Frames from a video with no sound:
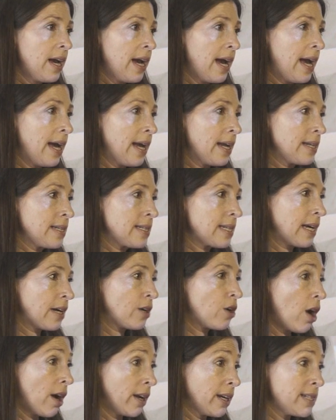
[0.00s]
and uh,
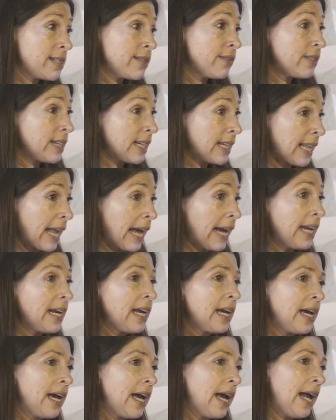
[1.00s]
cognitive decline
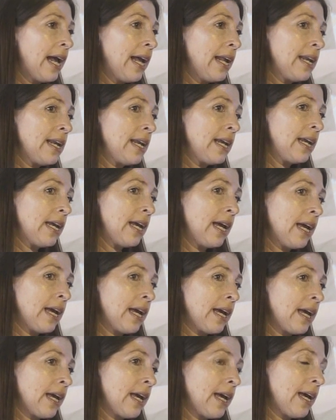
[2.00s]
and uh,
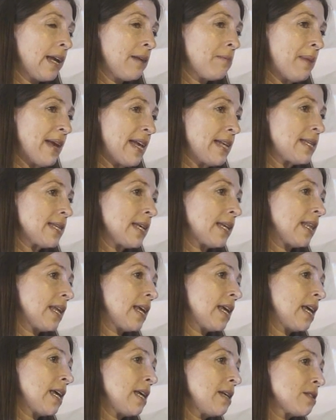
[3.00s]
and
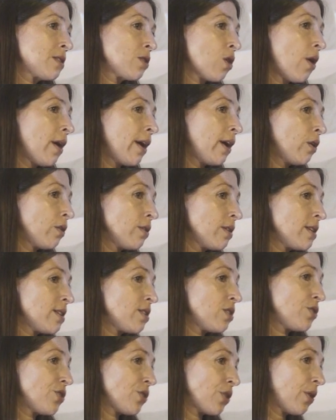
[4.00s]
basically he's going on
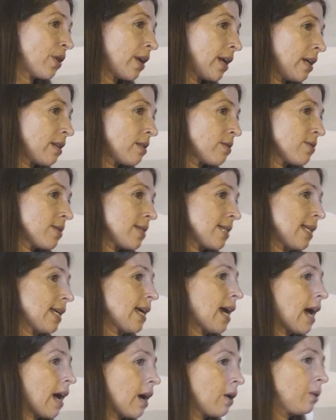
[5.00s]
this journey to see
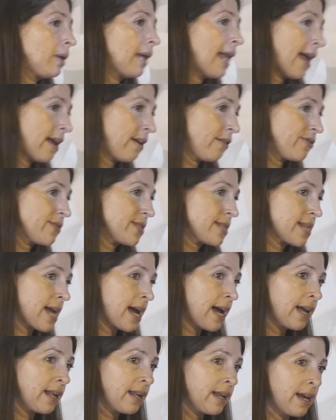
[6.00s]
how
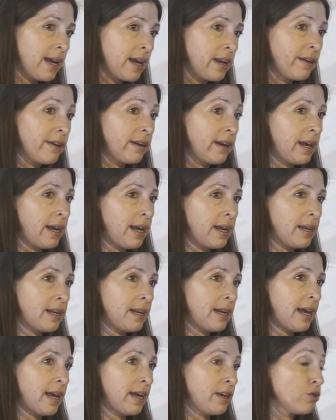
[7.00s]
lifestyle and
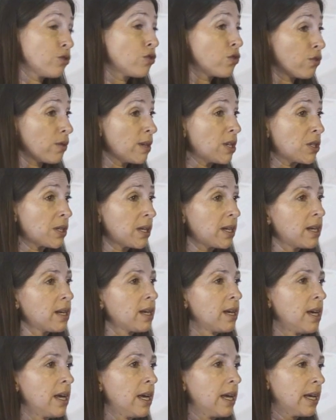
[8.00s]
and uh, nutrition
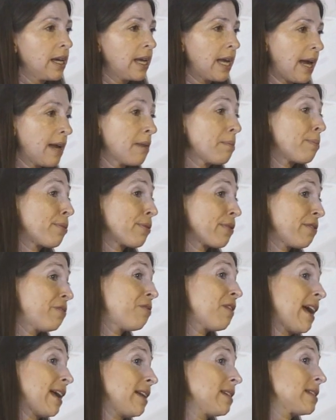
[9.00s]
can
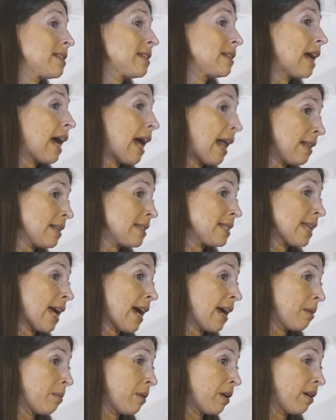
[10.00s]
prevent
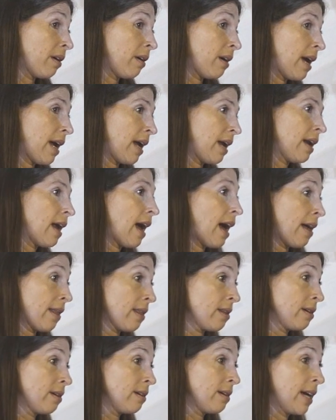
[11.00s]
Alzheimer and
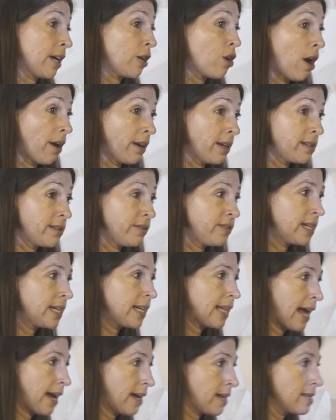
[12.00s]
other uh, cognitive
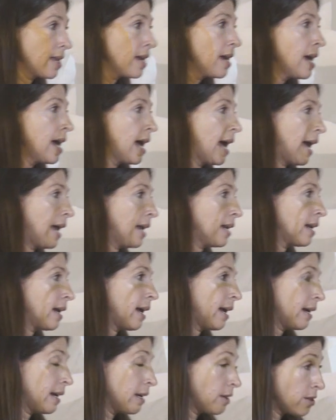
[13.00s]
decline. And,
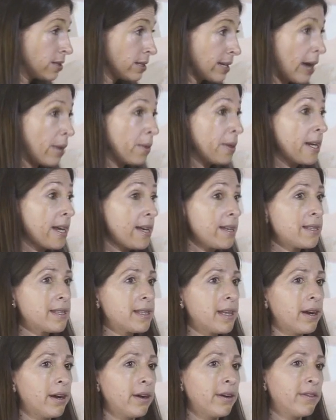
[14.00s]
and nowadays
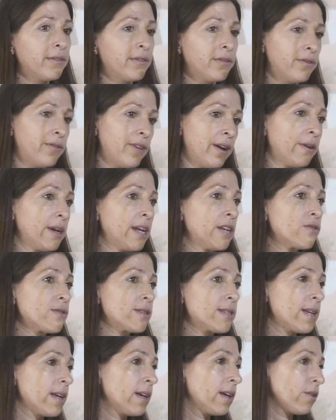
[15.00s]
there are very
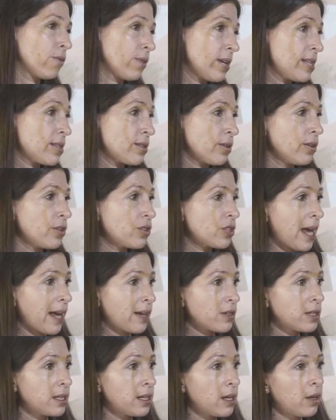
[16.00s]
interesting research
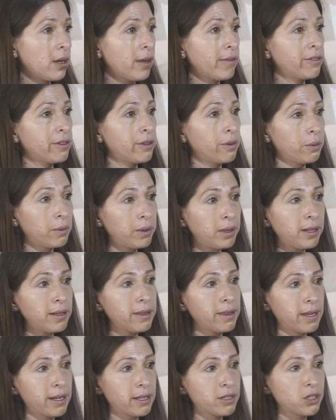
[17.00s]
actually all over the
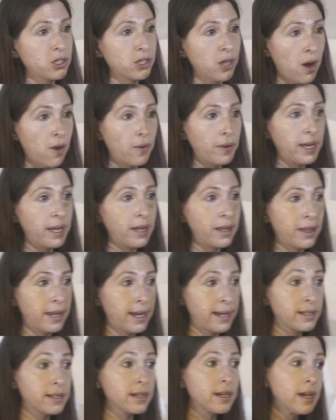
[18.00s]
world that's showing
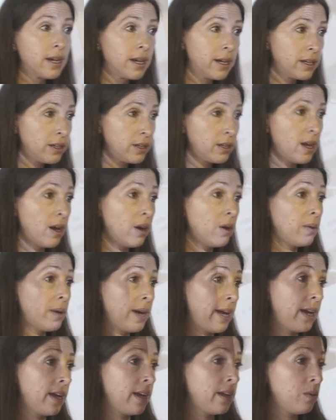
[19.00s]
that you know
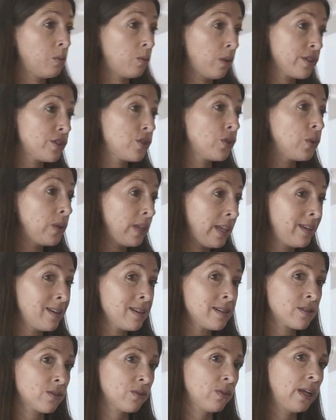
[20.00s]
uh, what you
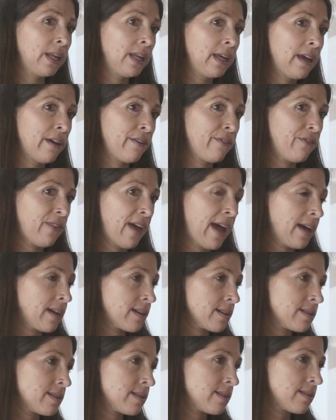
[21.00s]
eat really
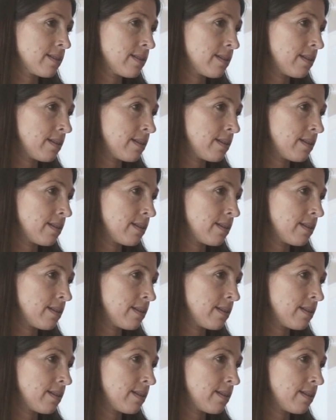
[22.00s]
affects